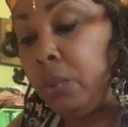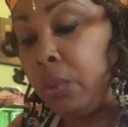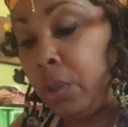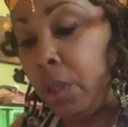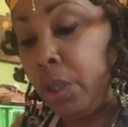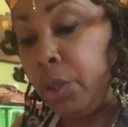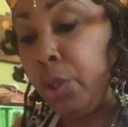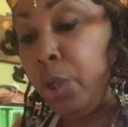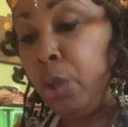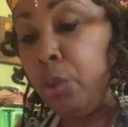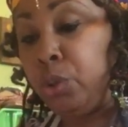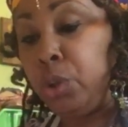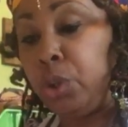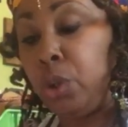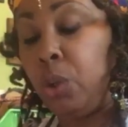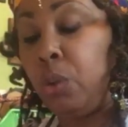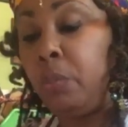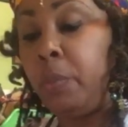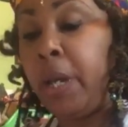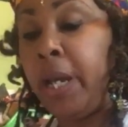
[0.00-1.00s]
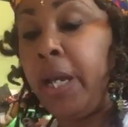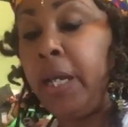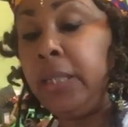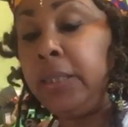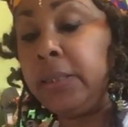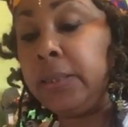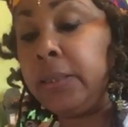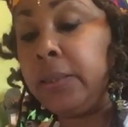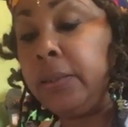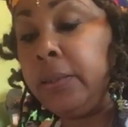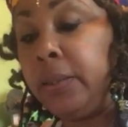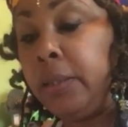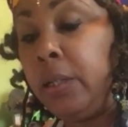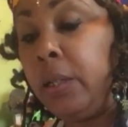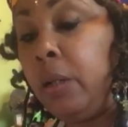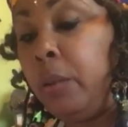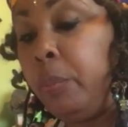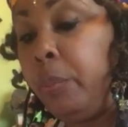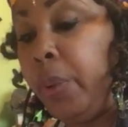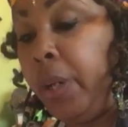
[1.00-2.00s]
a no-sew mask.
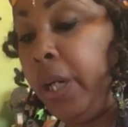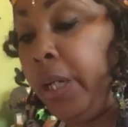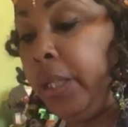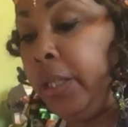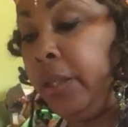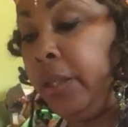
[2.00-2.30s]
But